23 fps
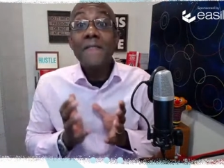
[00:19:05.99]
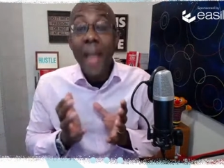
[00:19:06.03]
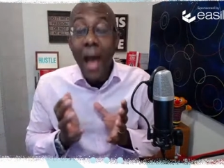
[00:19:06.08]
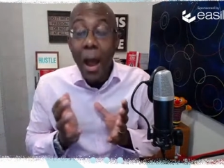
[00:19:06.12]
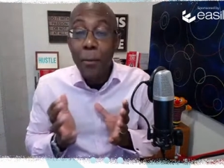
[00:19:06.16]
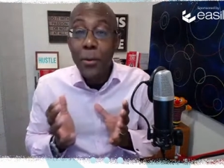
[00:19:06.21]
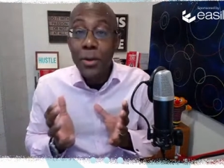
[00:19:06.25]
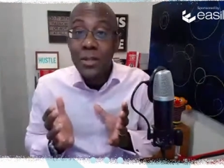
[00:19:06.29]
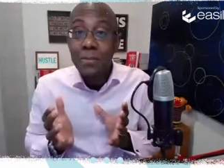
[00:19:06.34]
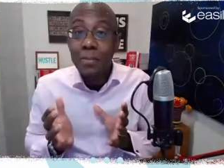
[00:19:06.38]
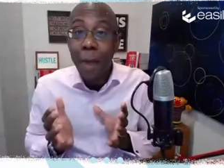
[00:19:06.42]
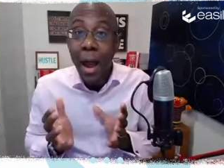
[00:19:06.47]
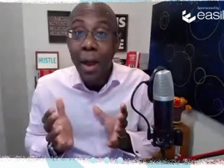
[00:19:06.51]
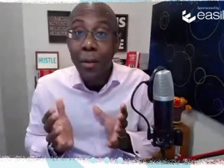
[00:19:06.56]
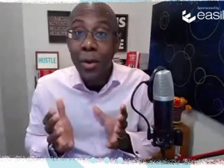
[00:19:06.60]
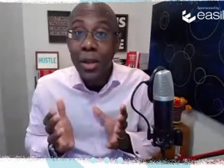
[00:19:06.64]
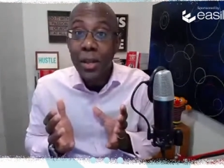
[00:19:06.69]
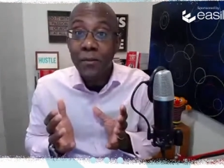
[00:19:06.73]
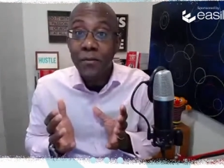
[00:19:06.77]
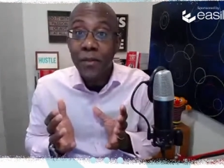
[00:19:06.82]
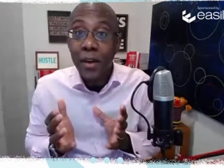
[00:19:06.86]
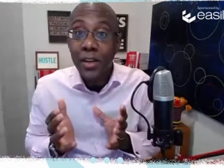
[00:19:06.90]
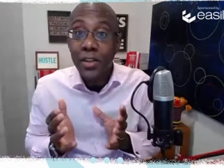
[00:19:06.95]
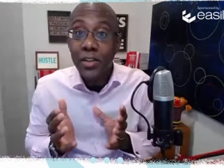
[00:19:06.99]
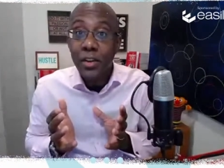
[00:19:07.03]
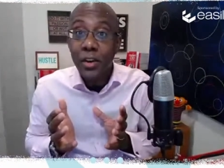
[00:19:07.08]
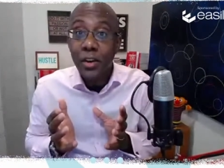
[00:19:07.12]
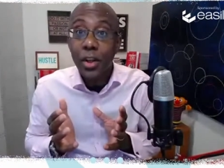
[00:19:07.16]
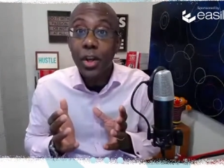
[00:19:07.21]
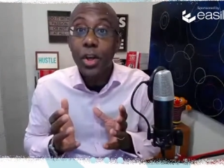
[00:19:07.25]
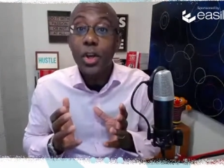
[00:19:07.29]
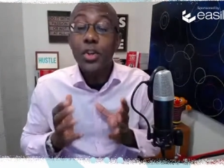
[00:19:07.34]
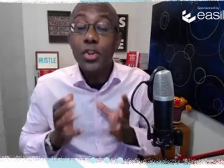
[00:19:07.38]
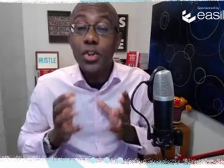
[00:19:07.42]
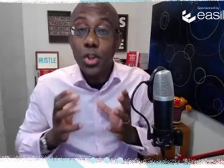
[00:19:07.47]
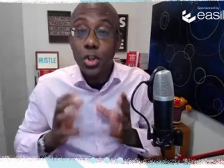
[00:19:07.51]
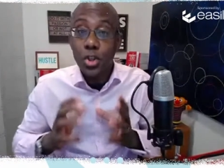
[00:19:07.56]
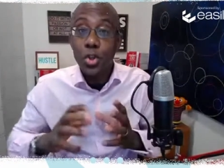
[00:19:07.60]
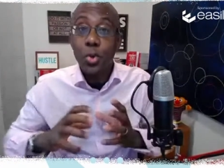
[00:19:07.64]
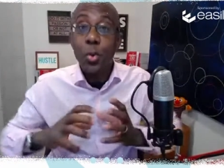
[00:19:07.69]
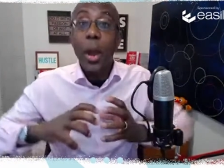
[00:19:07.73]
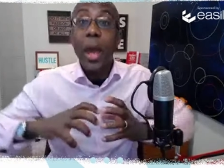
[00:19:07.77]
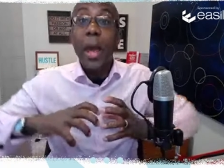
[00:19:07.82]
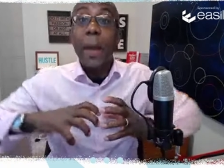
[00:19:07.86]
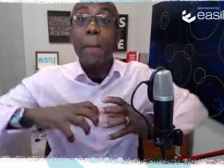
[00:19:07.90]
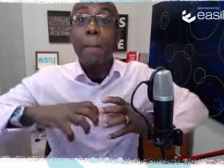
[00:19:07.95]
That was my reinvention, to
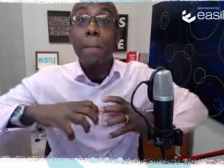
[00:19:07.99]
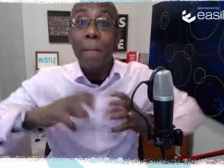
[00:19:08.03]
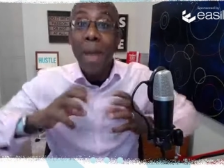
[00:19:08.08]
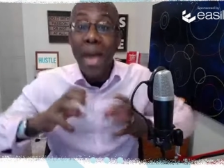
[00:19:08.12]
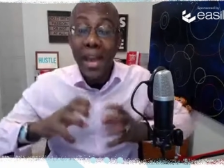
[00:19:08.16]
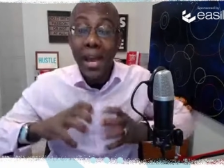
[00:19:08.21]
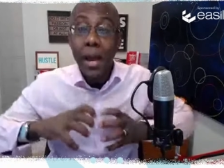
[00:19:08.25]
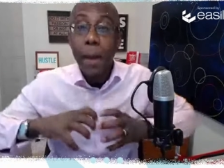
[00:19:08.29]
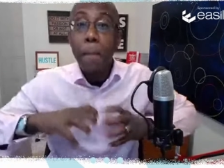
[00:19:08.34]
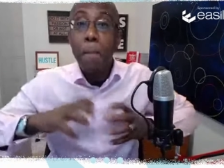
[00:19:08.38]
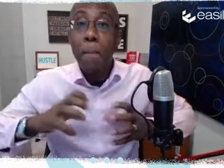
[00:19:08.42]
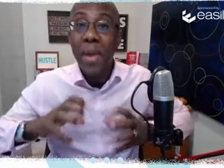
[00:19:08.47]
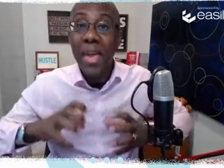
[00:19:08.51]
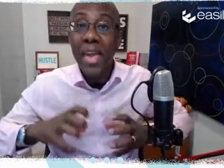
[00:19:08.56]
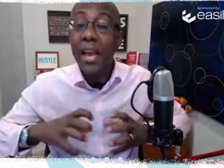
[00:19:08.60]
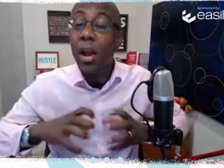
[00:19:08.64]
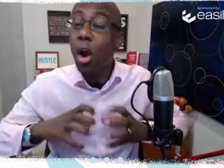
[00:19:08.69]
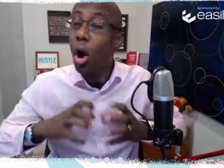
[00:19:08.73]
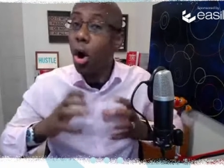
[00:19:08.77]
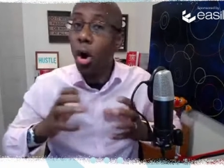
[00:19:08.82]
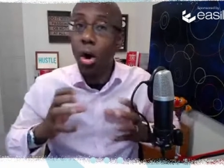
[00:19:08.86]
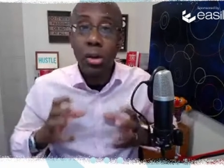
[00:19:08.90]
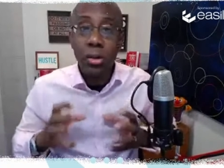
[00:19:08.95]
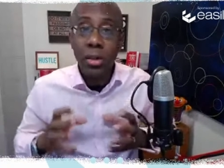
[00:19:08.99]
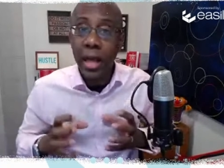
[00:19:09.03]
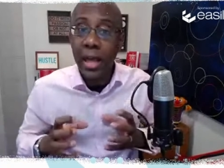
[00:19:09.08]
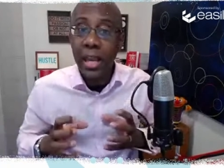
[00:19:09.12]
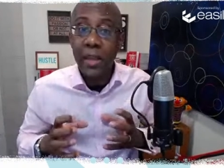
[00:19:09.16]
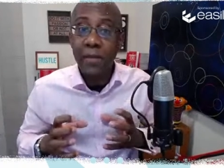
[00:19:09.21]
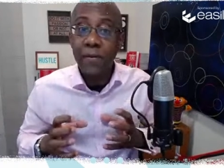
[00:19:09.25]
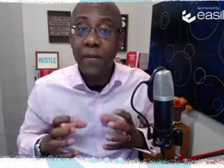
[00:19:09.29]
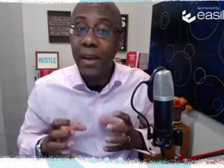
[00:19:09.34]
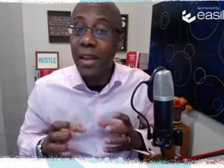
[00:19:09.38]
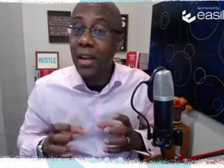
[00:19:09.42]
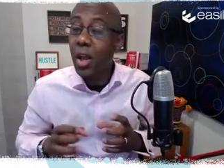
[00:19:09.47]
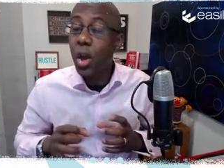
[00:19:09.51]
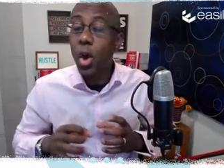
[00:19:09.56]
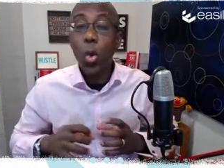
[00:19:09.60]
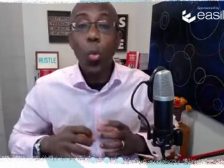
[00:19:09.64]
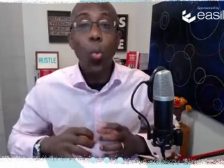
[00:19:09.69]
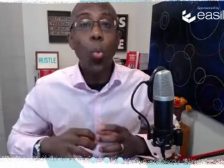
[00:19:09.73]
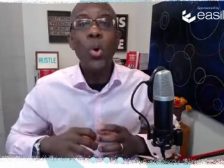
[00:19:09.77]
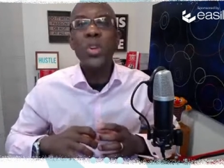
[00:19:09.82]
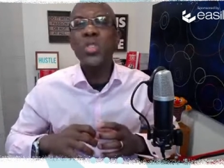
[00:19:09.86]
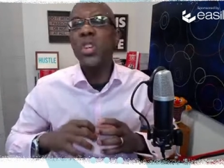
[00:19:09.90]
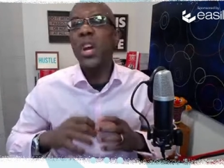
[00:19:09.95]
do a mega big online event,
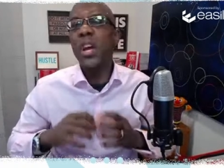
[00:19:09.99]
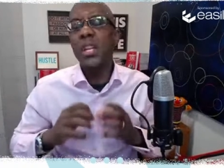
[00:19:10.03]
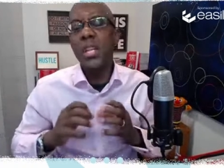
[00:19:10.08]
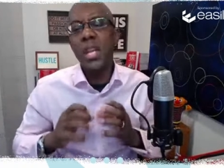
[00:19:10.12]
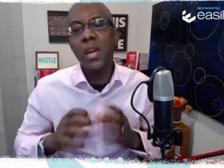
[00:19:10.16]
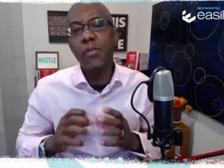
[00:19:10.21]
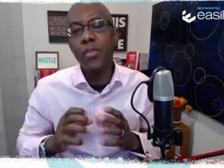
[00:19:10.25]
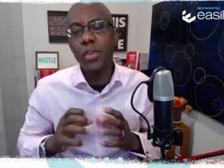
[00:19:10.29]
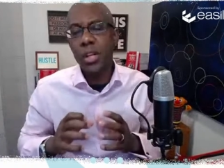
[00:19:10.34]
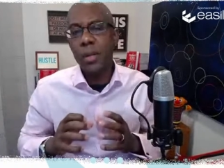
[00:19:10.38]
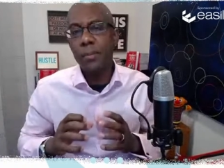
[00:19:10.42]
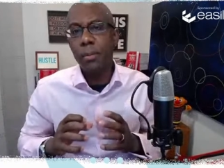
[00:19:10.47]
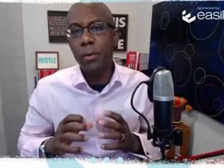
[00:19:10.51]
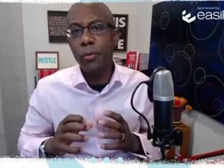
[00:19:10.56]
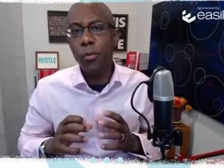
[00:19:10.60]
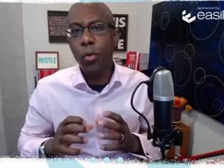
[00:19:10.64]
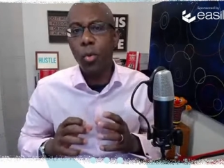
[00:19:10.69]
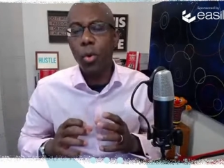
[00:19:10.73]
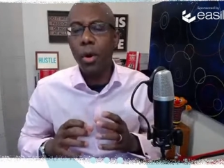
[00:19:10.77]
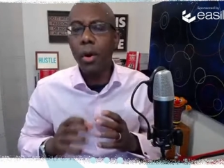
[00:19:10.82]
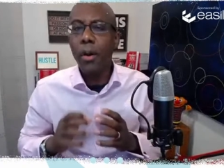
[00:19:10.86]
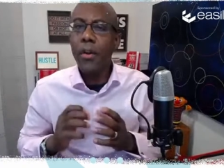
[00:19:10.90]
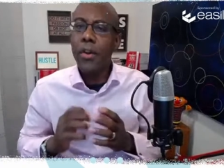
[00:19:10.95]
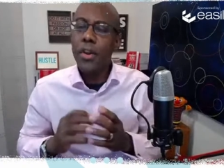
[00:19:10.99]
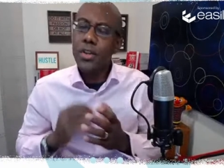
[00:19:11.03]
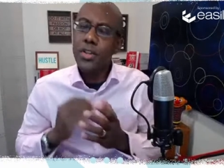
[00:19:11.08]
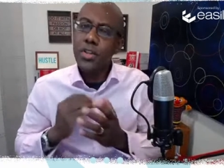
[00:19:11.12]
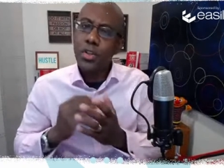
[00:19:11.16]
which I never did before.